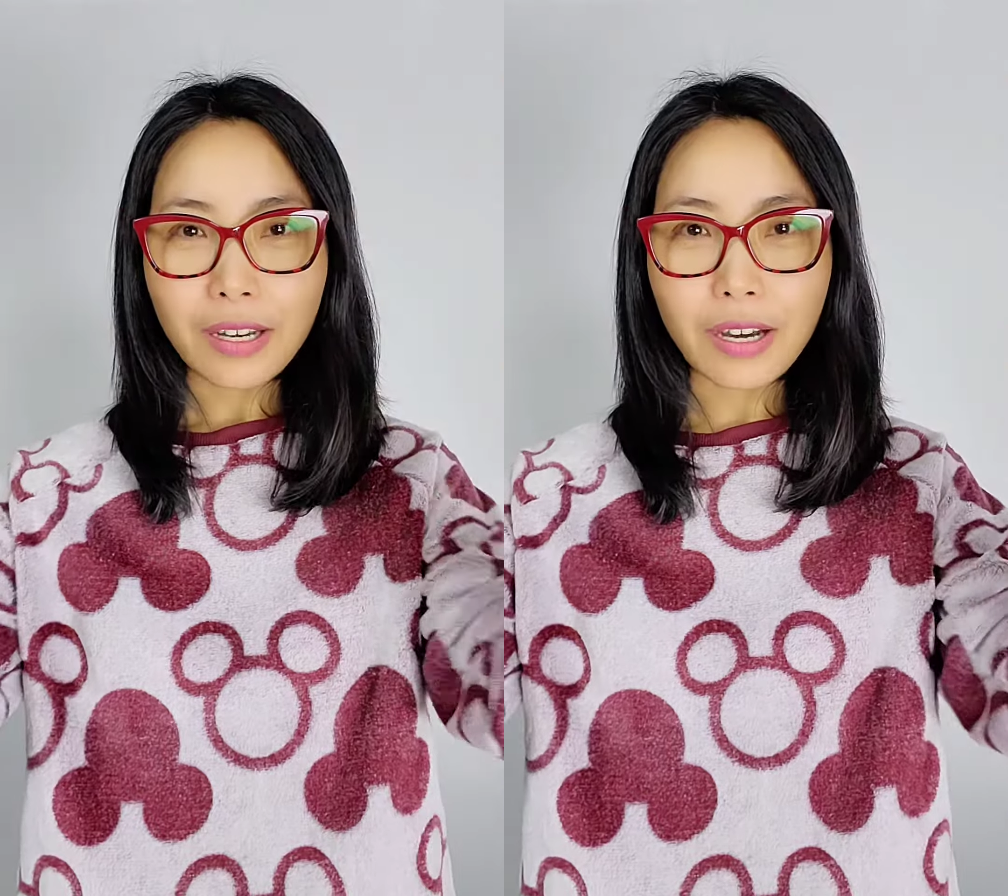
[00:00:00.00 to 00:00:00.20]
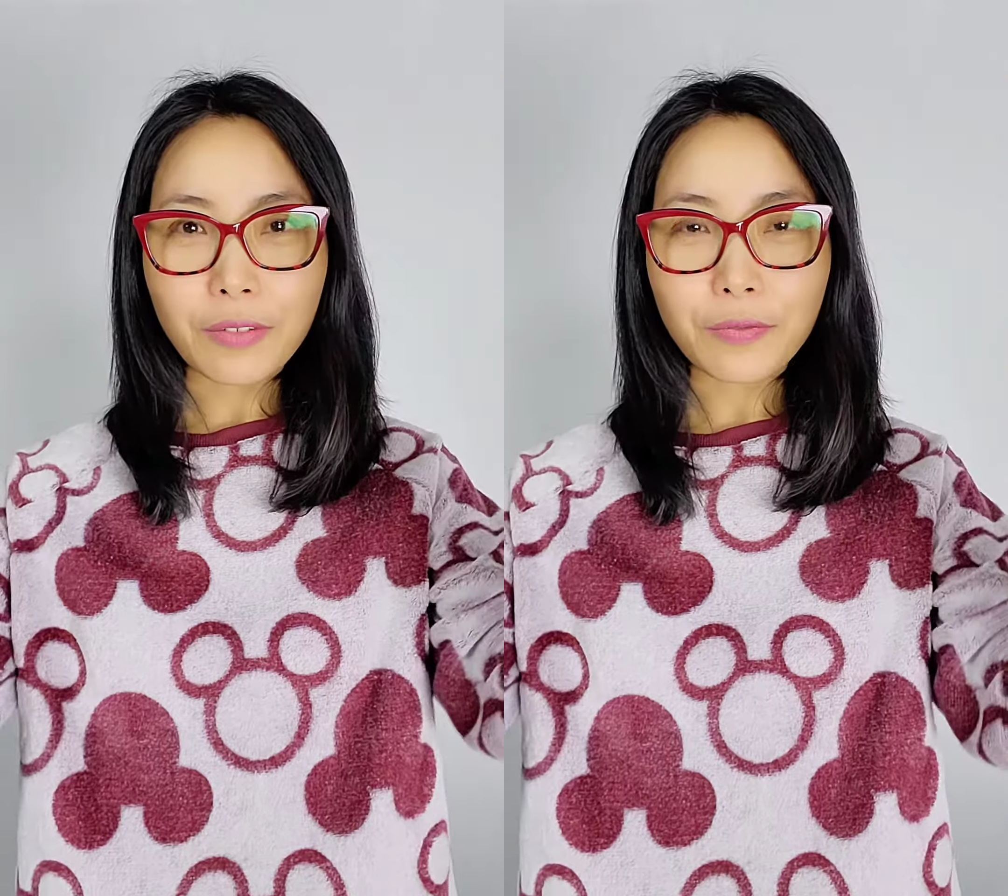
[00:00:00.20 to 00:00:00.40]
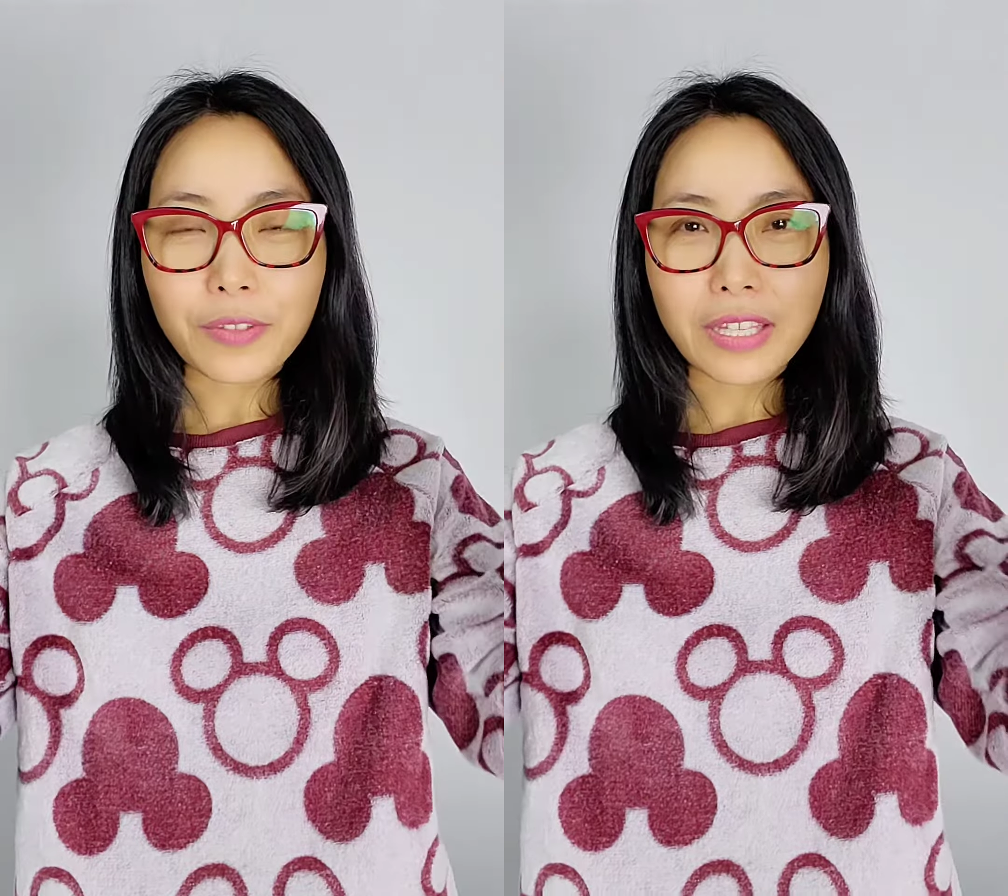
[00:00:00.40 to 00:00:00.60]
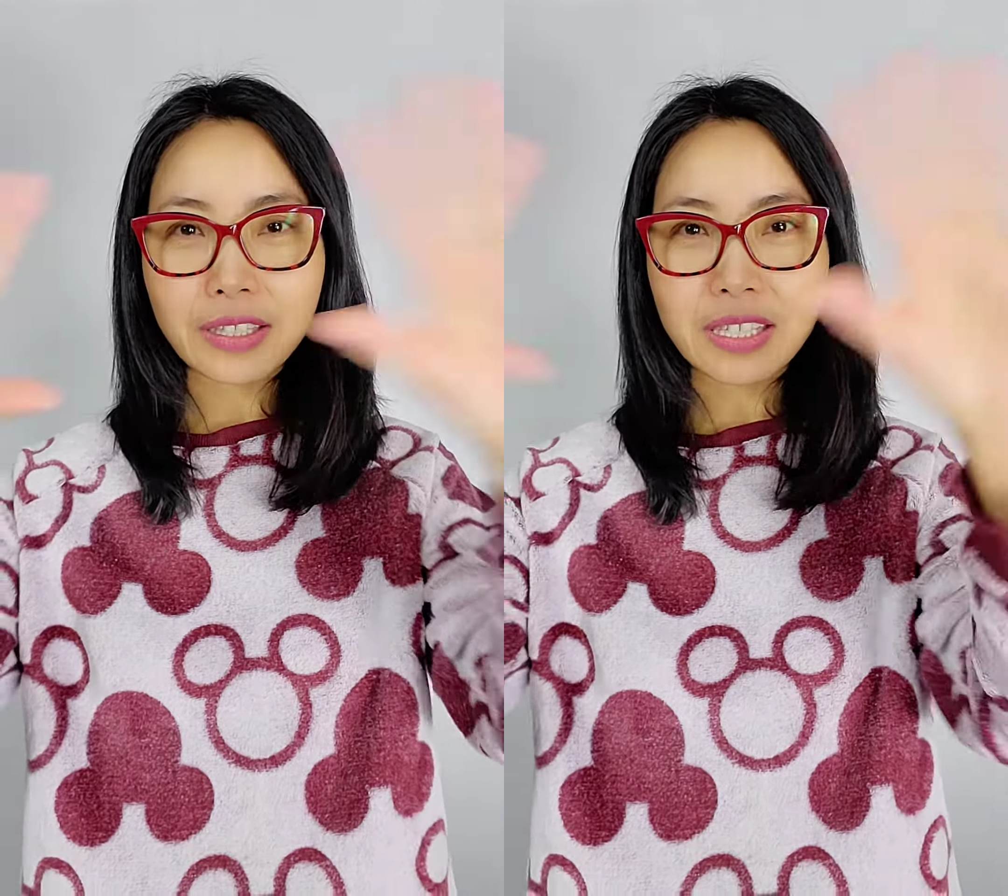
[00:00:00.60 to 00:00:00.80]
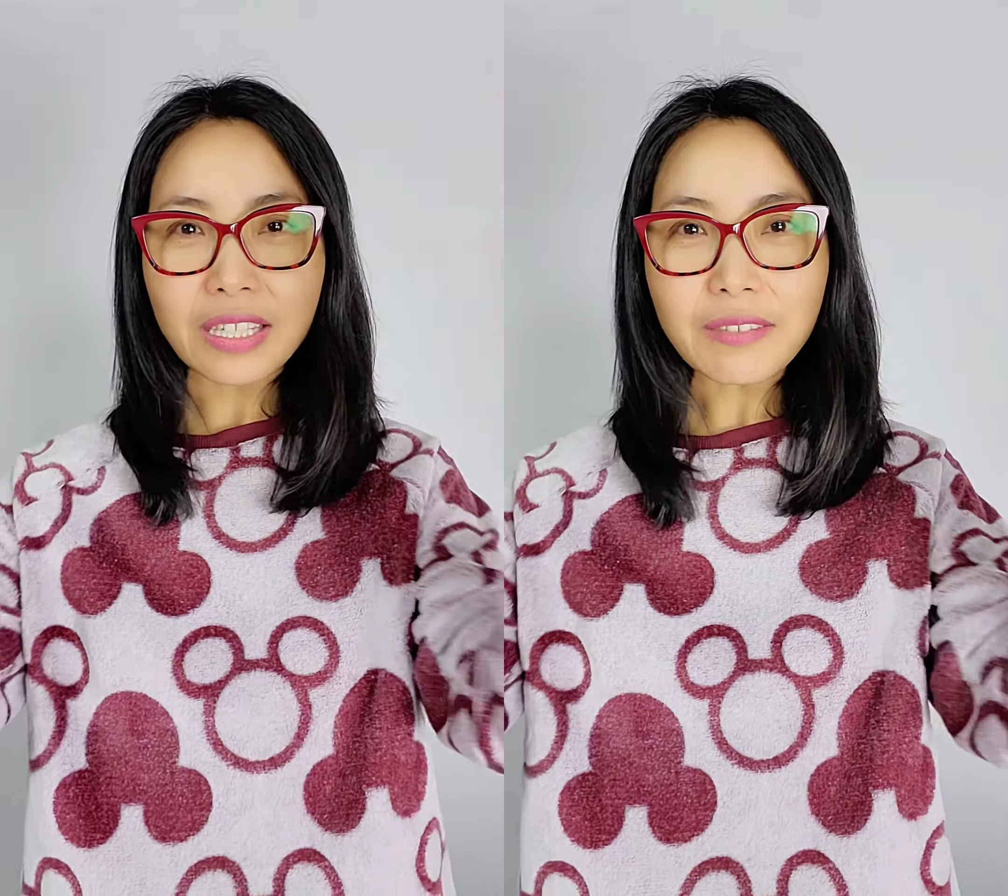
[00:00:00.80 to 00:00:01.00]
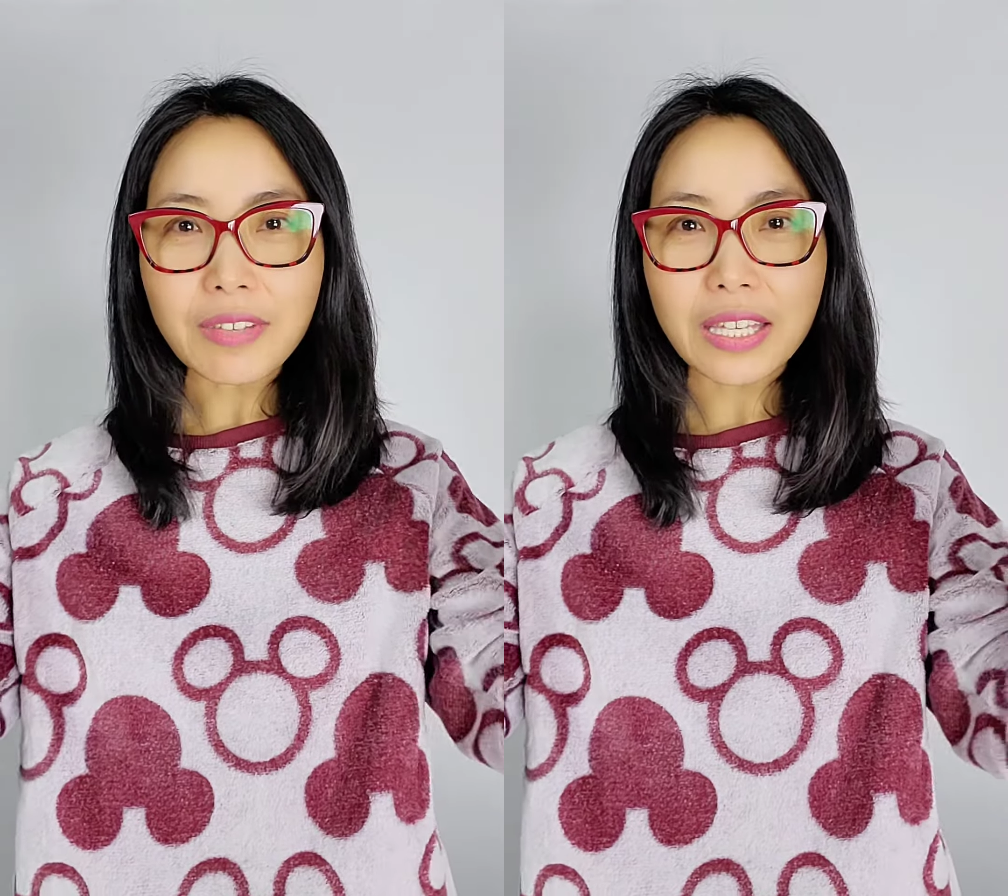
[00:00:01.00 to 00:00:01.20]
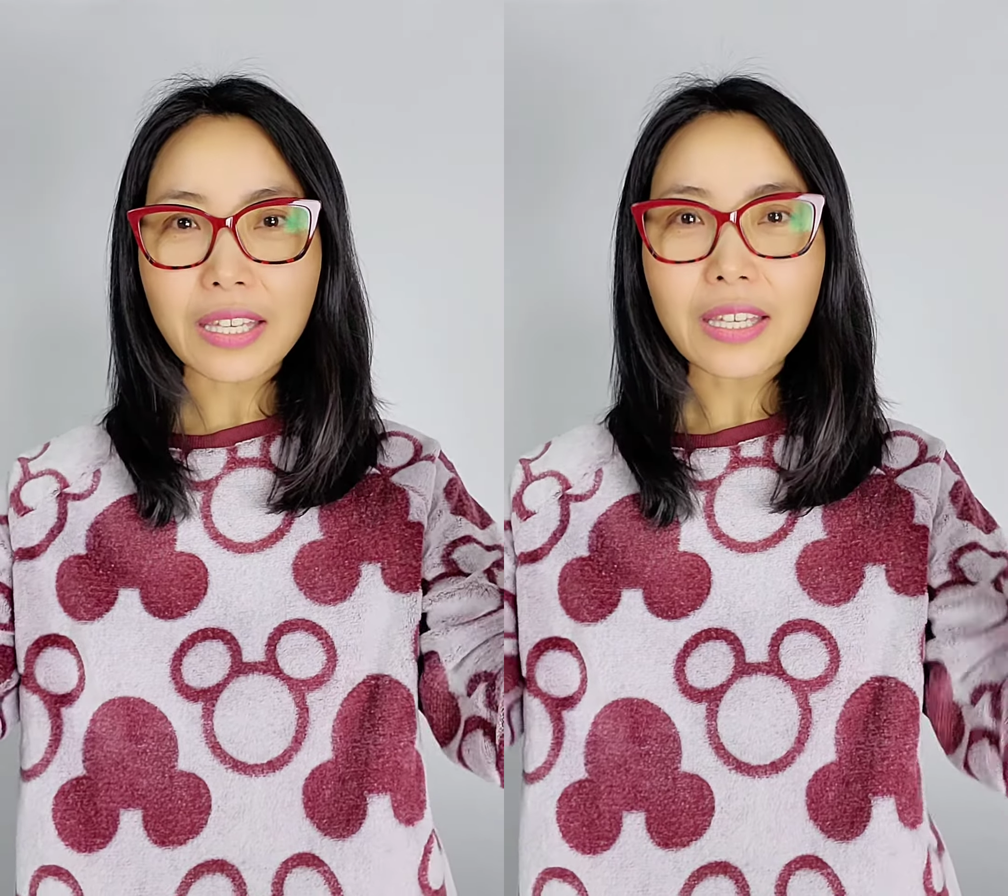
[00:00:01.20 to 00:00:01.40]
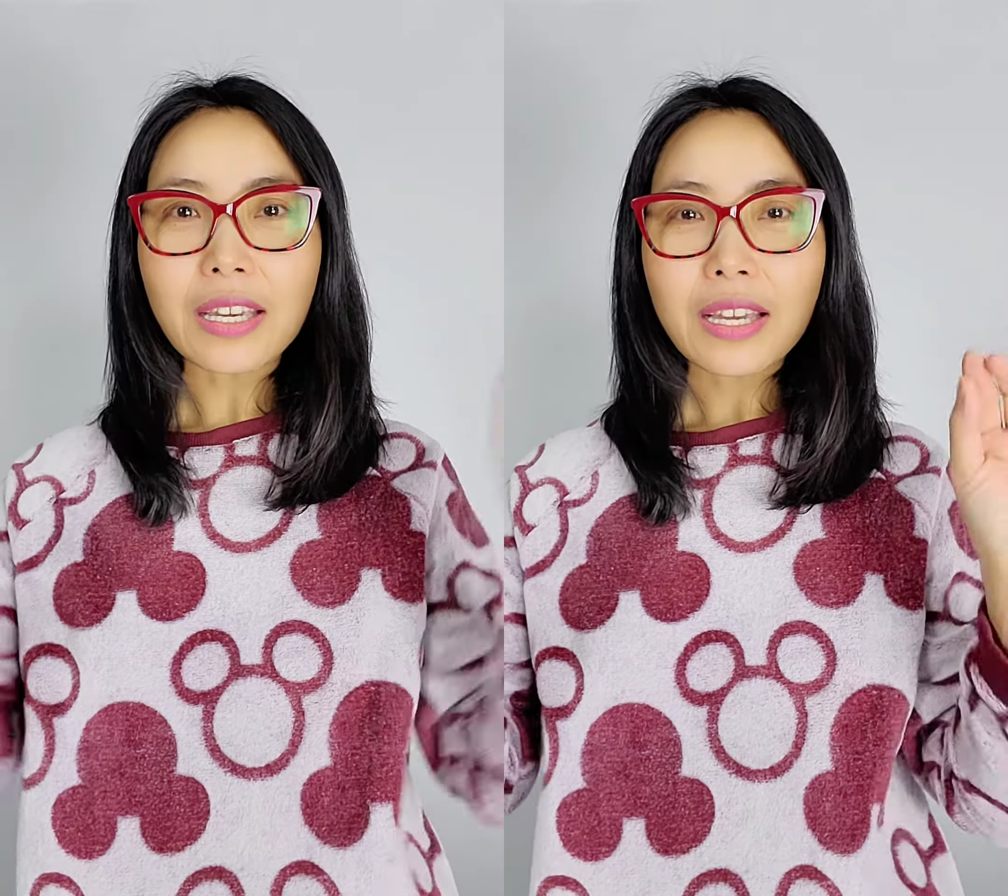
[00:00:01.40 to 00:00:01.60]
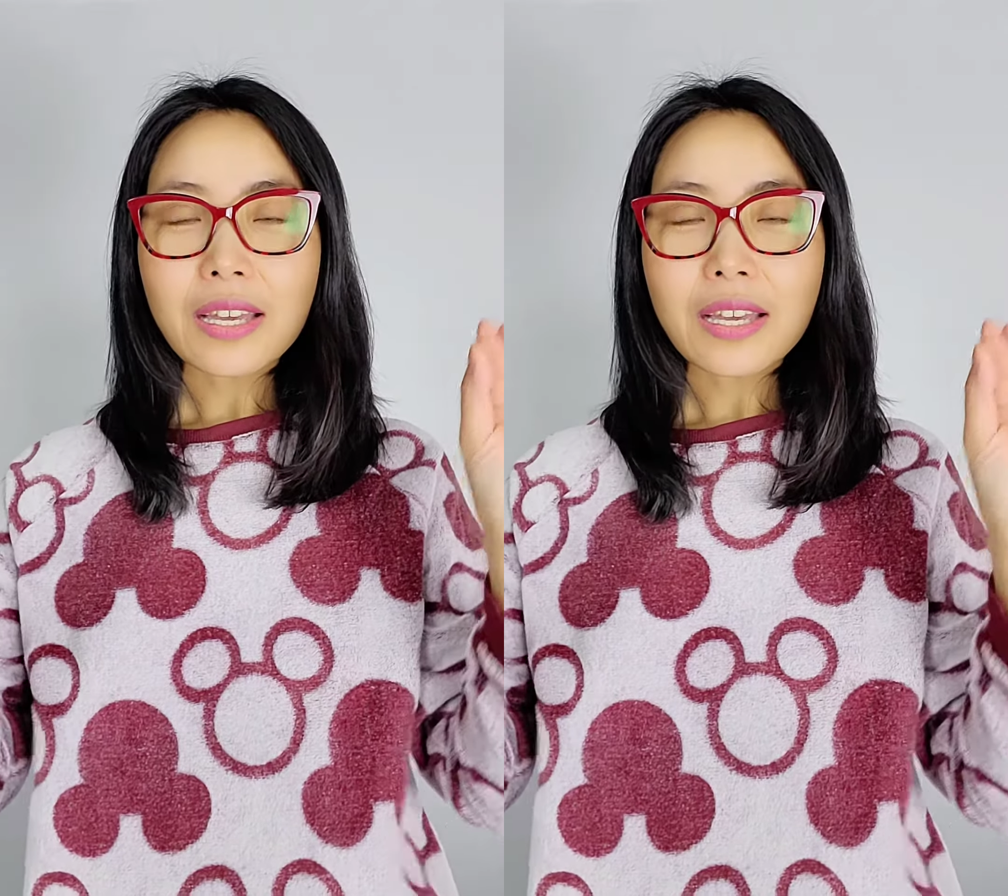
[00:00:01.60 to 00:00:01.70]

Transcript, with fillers: of the TV